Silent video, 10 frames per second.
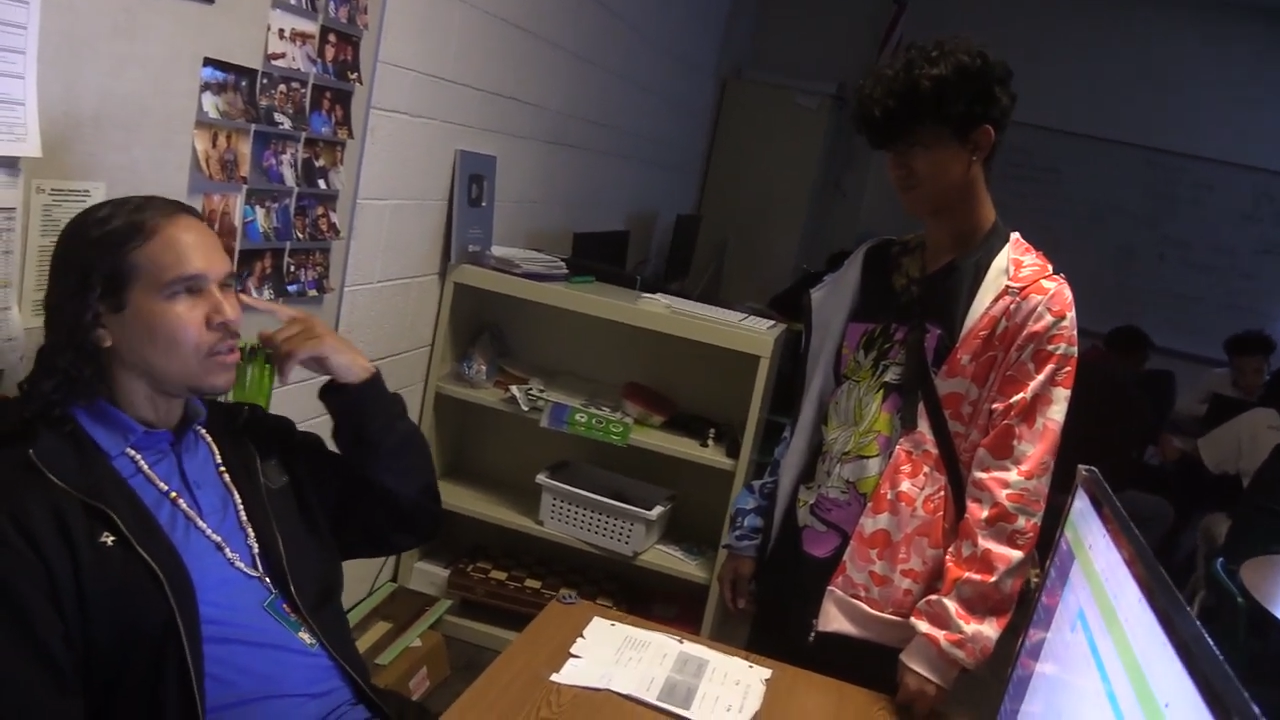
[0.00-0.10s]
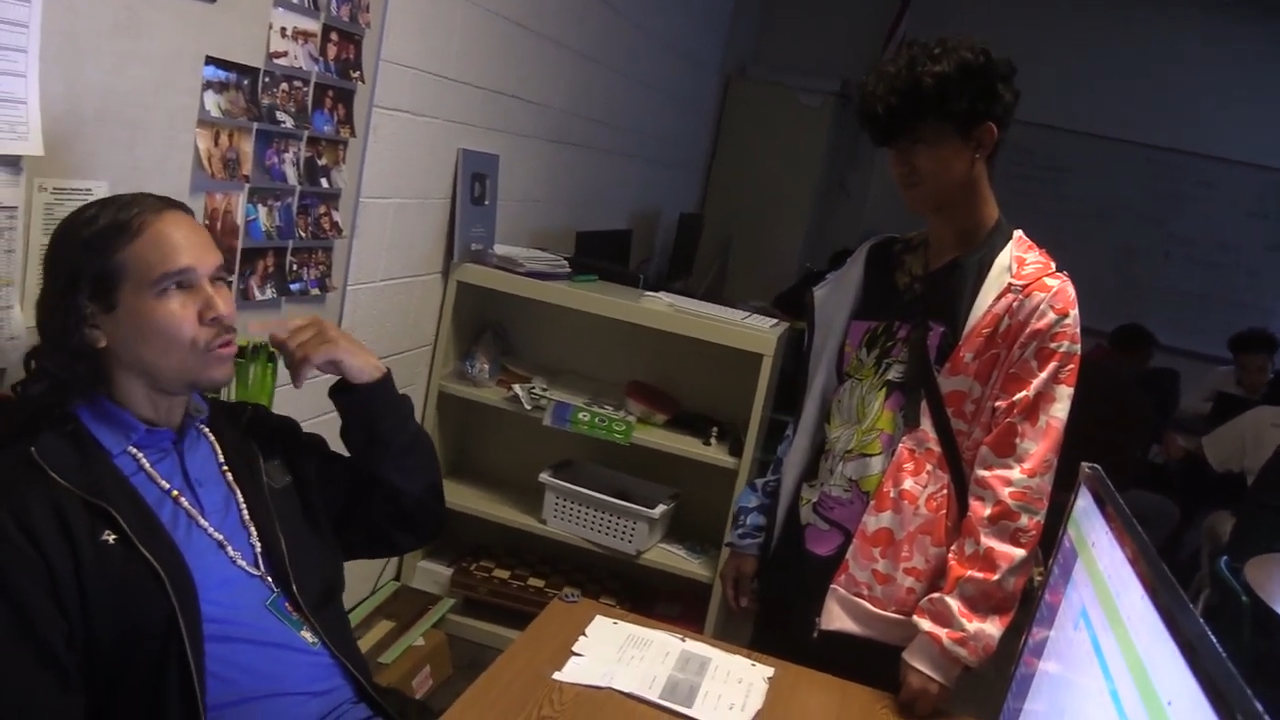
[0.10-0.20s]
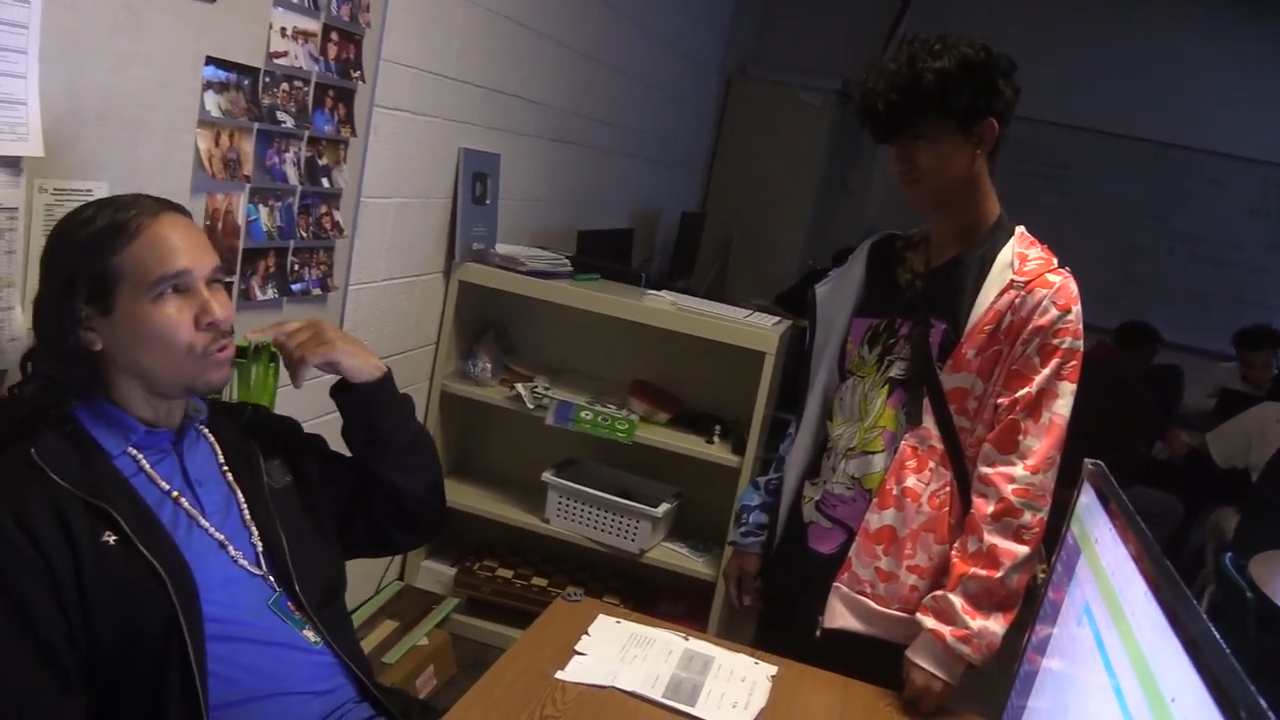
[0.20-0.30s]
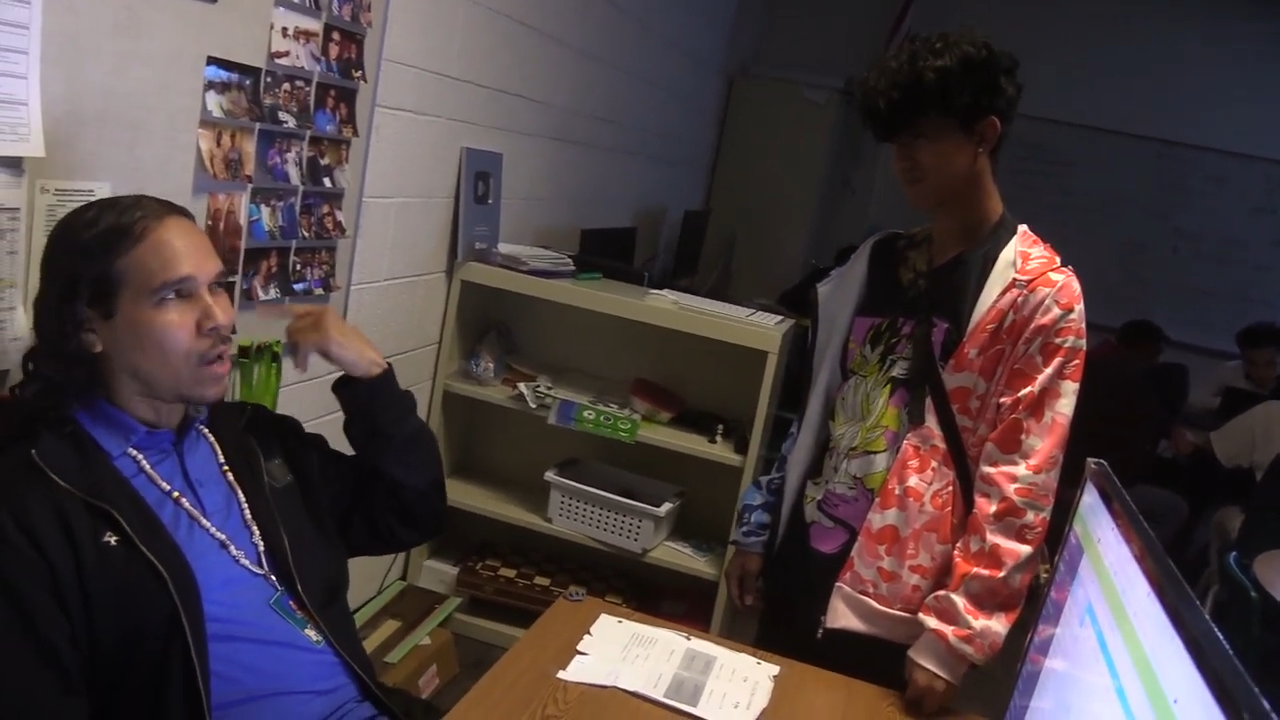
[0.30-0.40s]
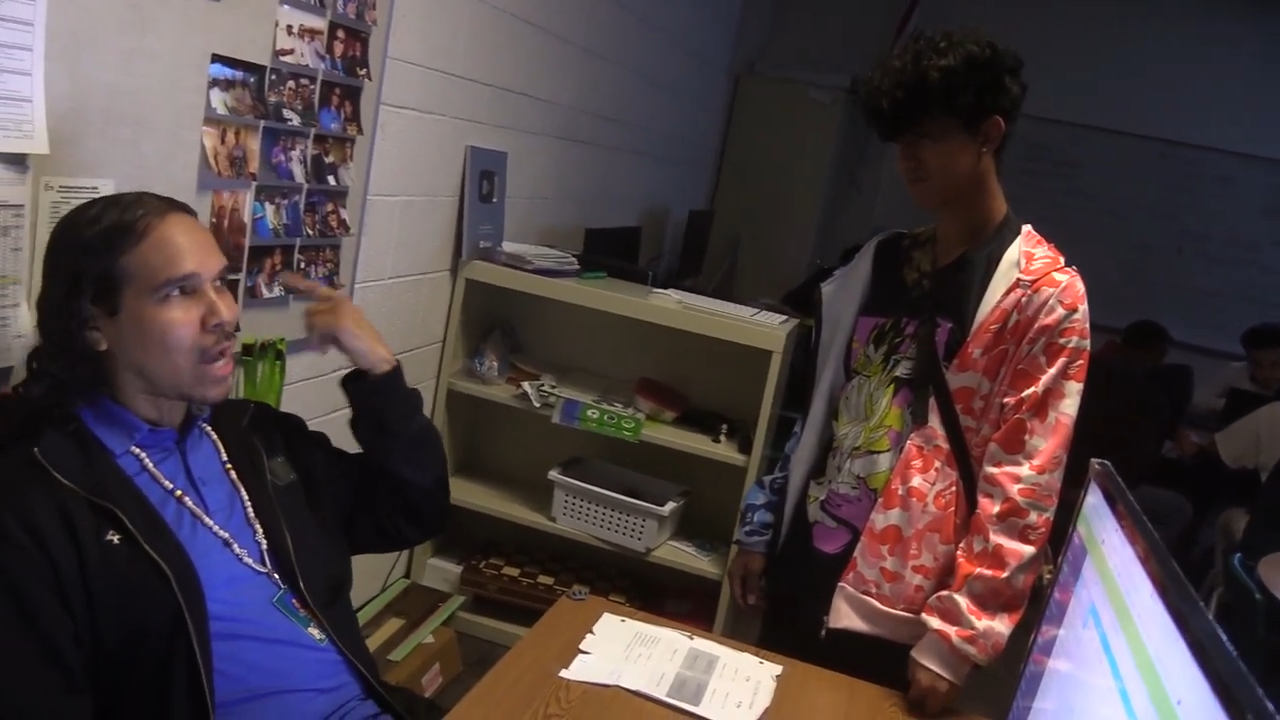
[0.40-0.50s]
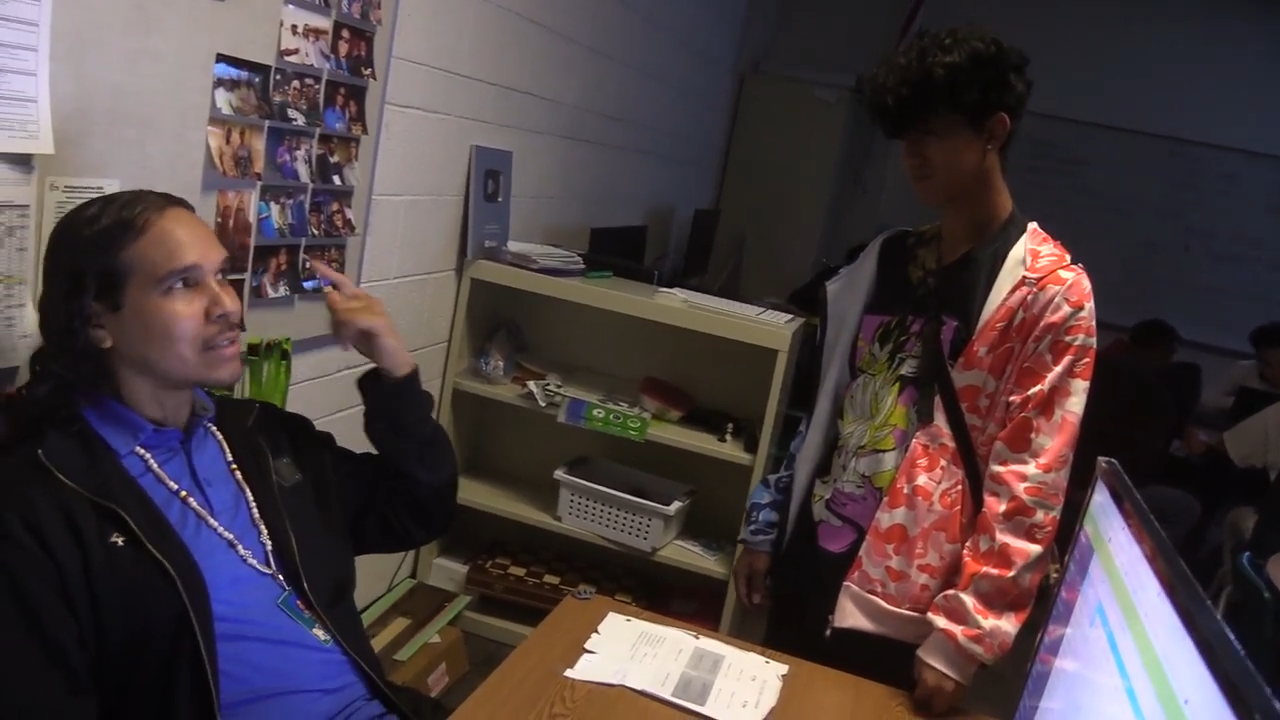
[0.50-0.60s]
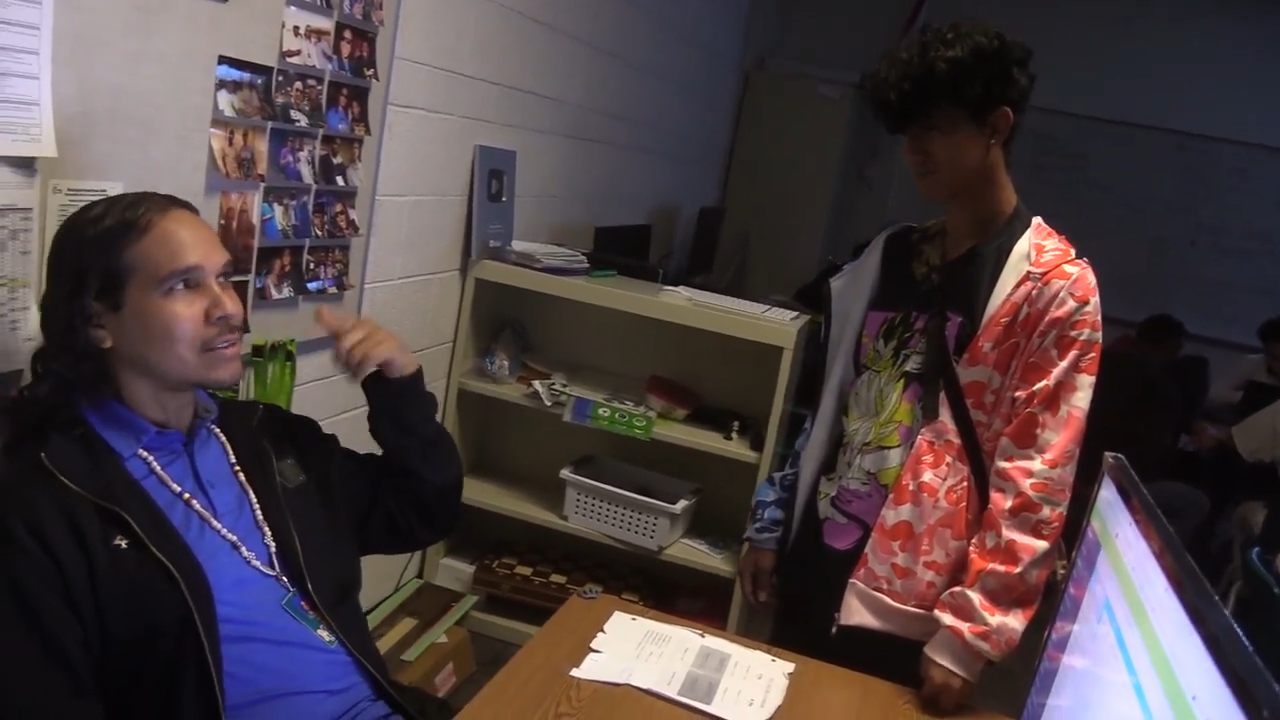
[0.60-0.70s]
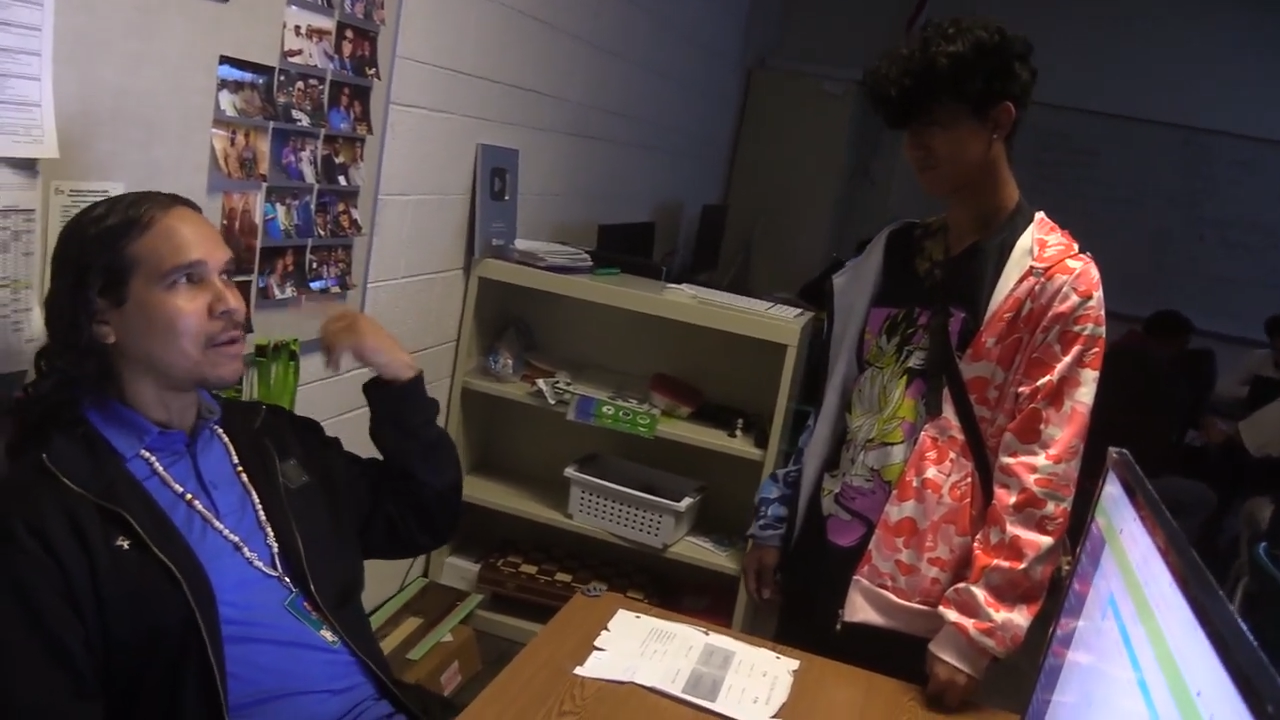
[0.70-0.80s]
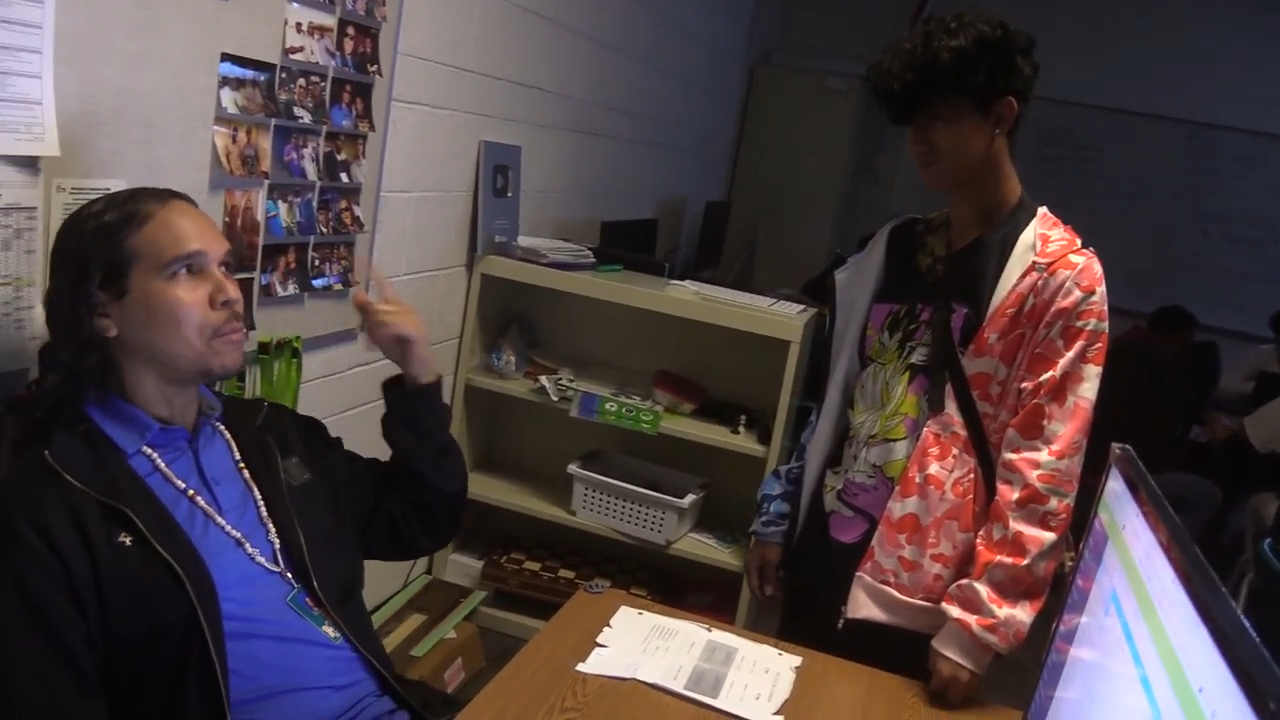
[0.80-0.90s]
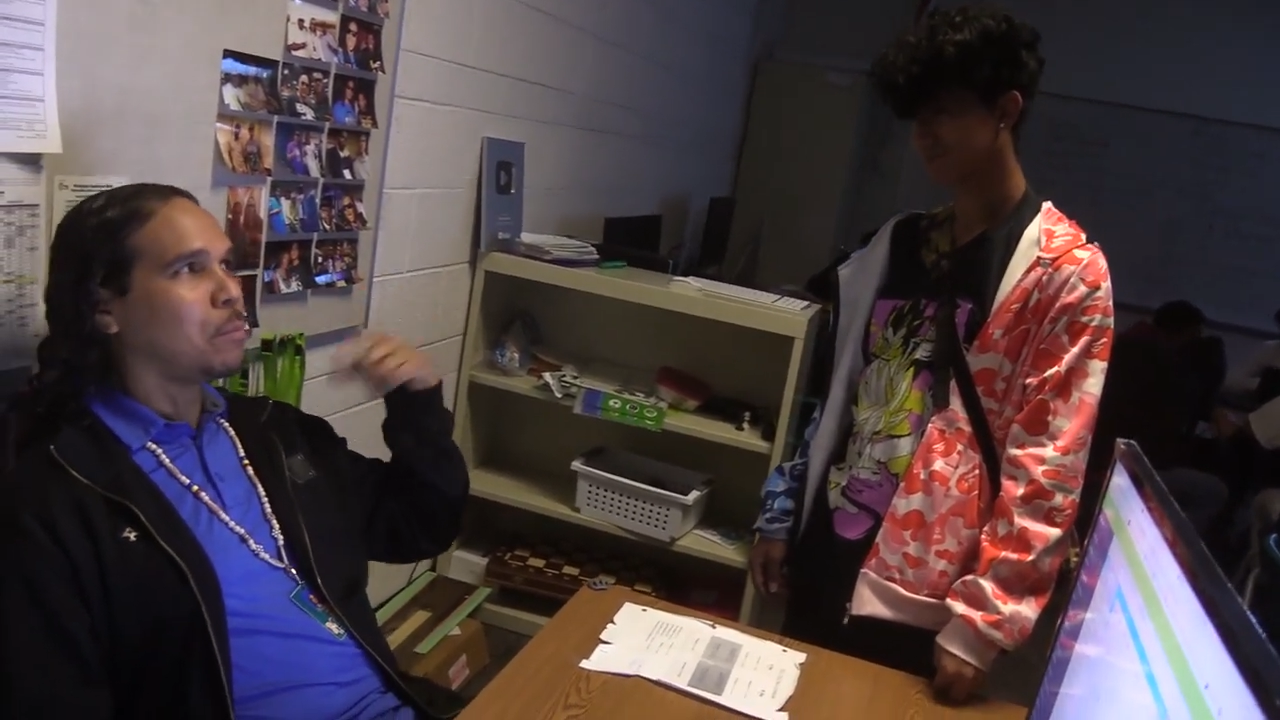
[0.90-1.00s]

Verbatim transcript: you got some